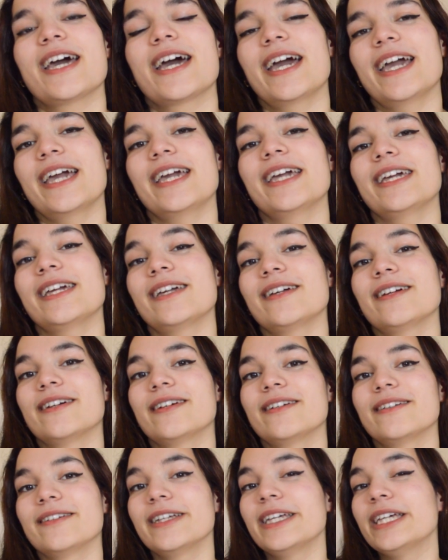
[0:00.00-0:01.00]
a
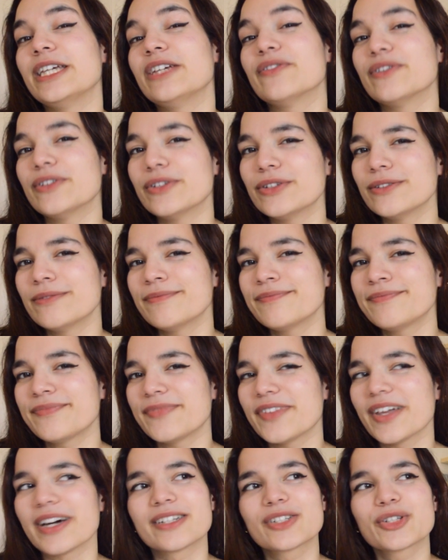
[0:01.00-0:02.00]
evil
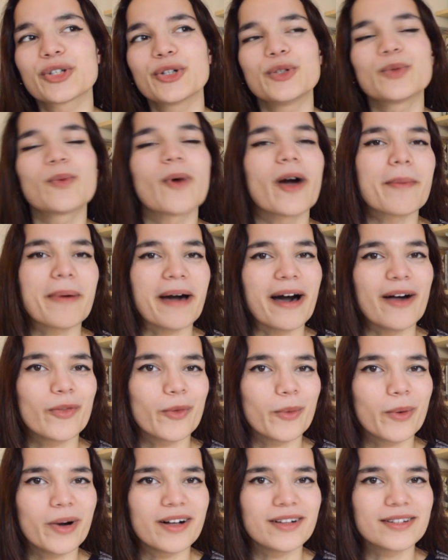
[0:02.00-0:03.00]
that could wipe out
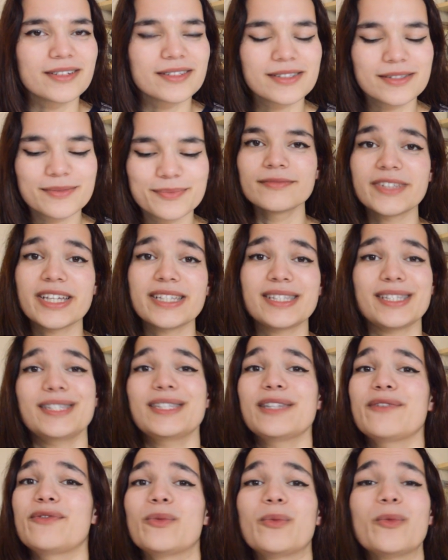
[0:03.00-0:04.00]
the world. There's a
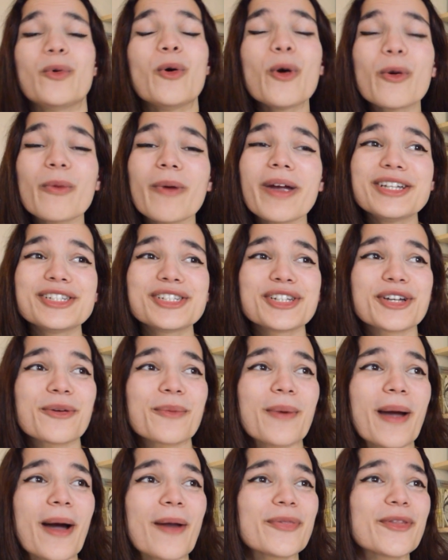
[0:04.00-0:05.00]
civil war raging
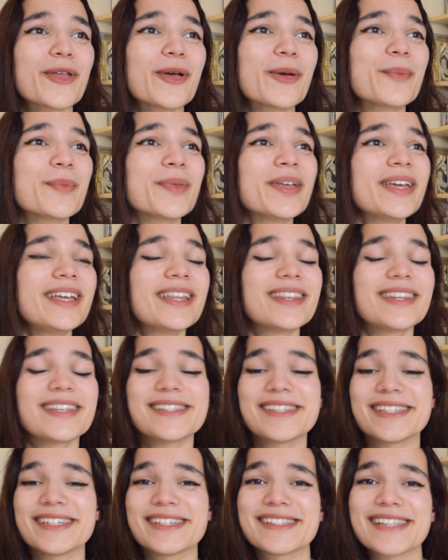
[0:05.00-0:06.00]
around them.
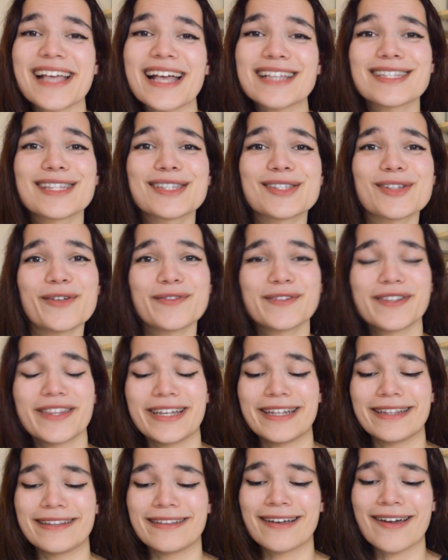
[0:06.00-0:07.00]
There's the assassins after the
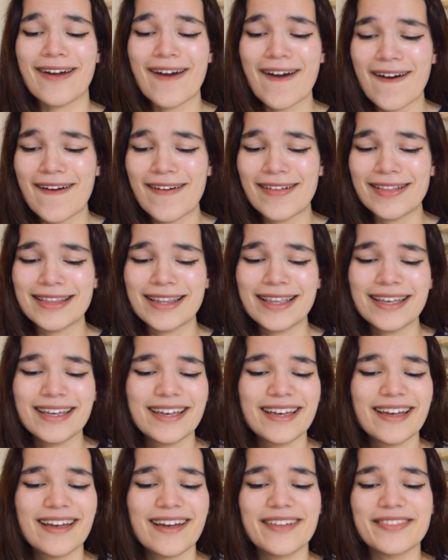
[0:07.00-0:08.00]
little girl.
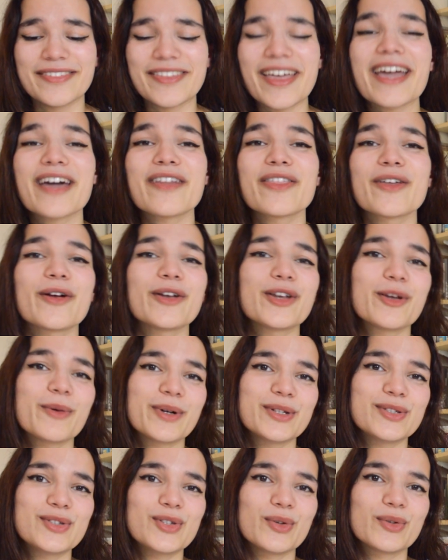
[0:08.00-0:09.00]
They are the only
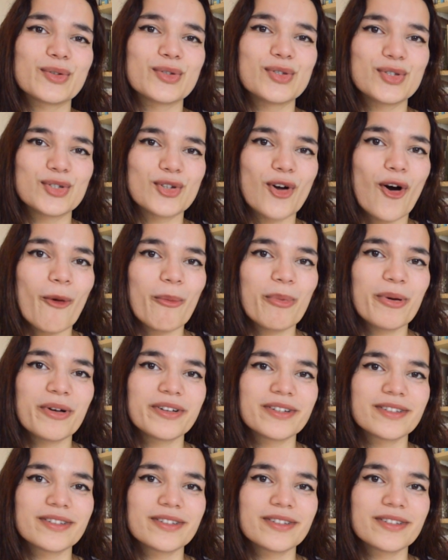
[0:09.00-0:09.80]
ones who can stop